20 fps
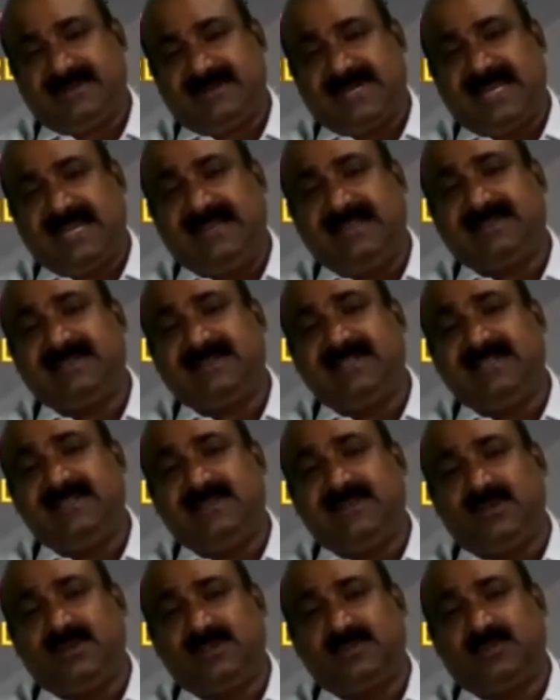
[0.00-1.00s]
collecting
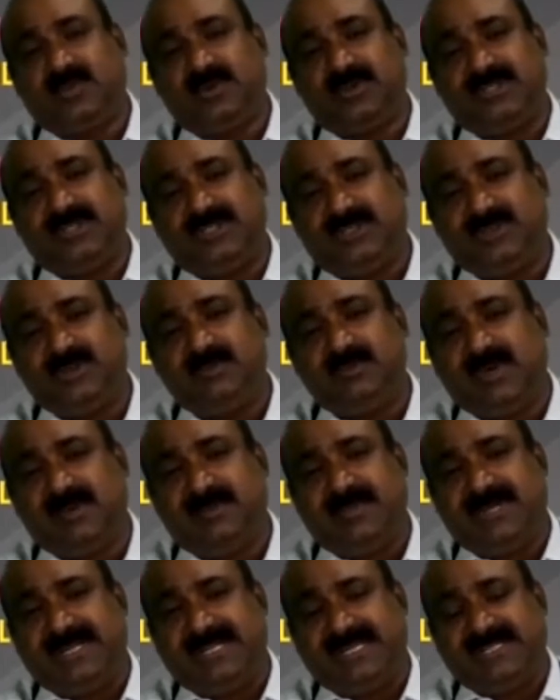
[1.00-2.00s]
those positive
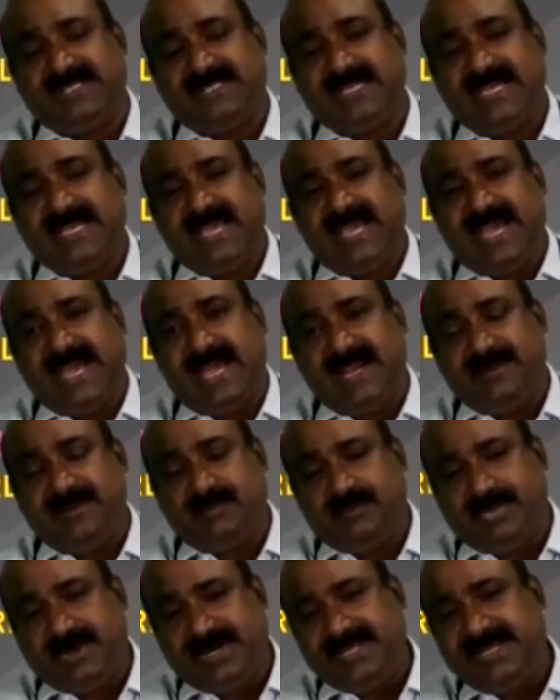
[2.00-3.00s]
memories and
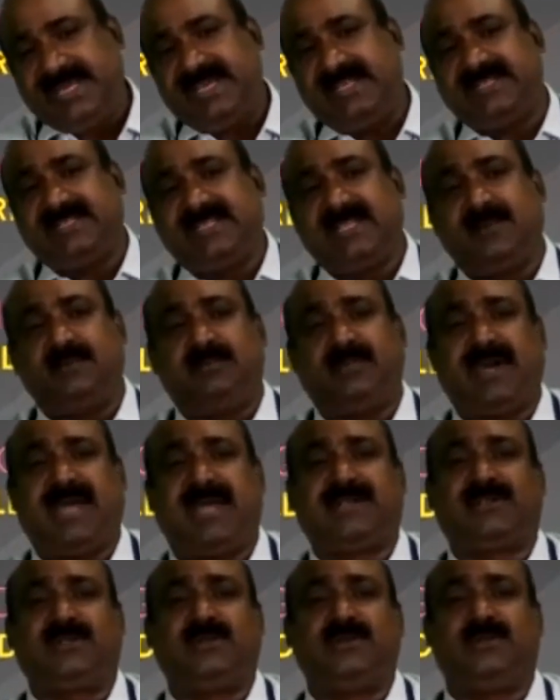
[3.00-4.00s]
bringing them
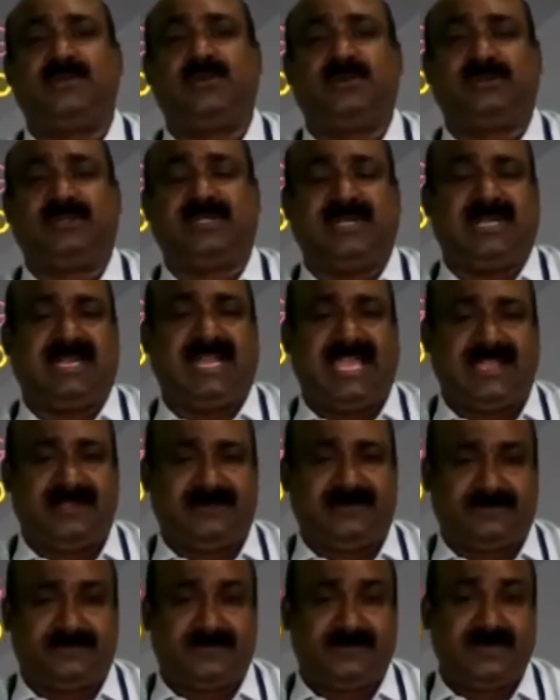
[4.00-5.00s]
back to the
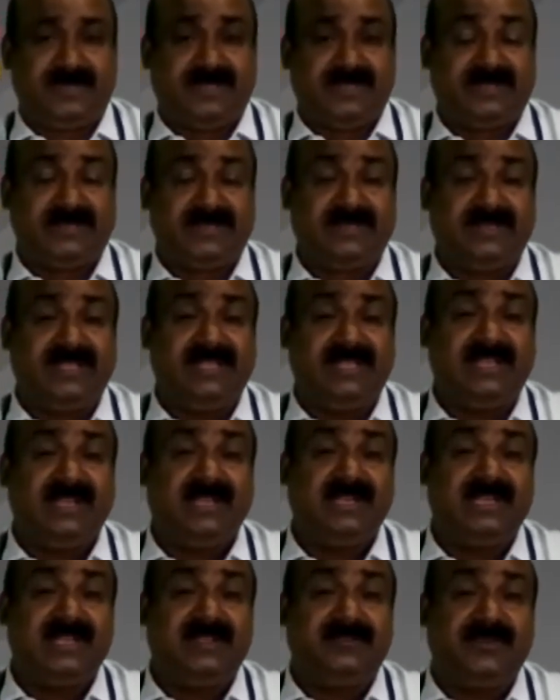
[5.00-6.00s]
life,
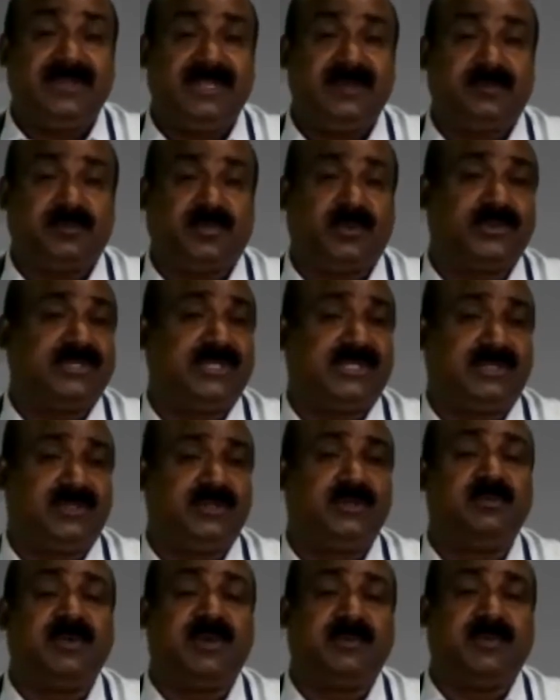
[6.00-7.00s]
reliving
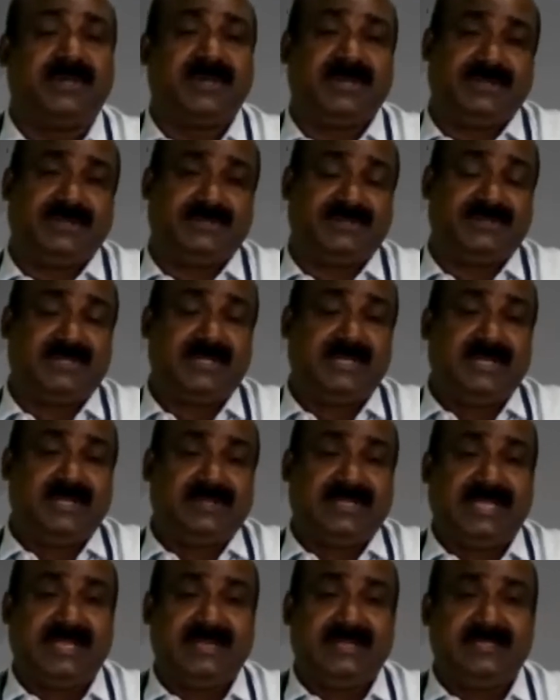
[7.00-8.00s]
positive memories.
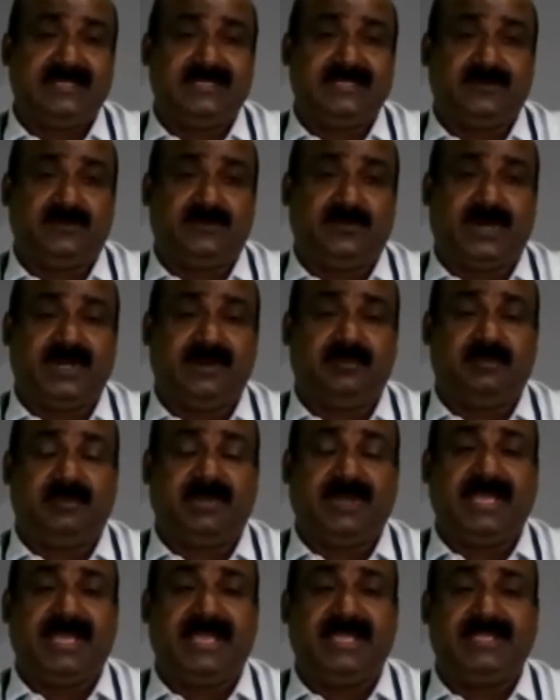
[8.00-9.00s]
That is one
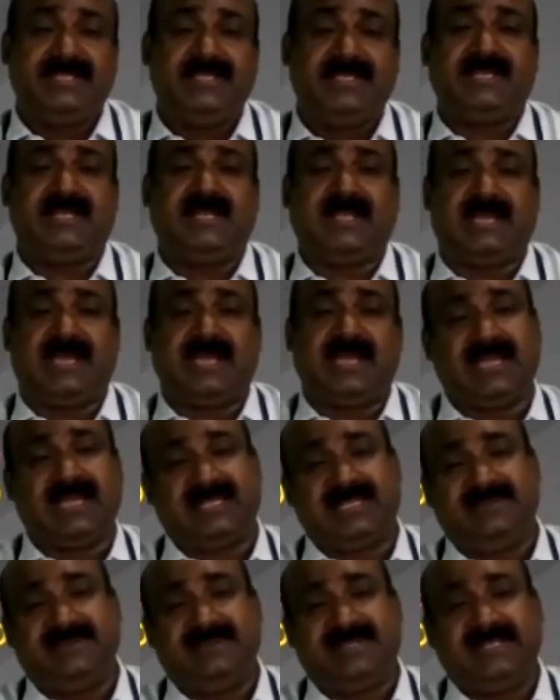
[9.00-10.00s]
major
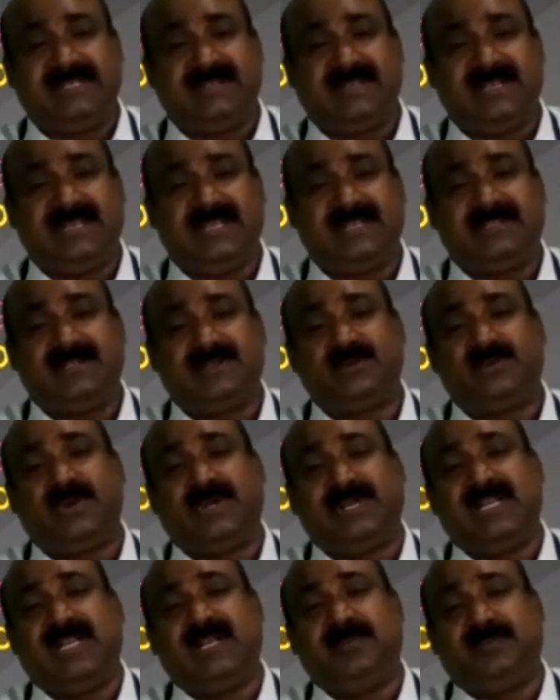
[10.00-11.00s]
activity related to
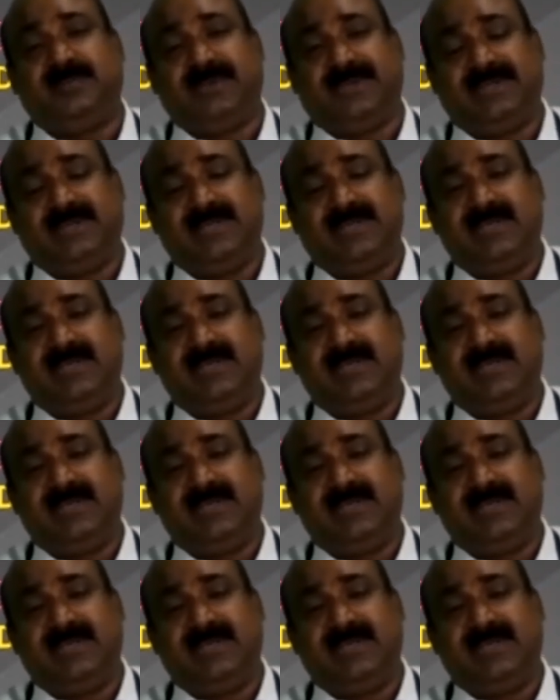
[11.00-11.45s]
NLP.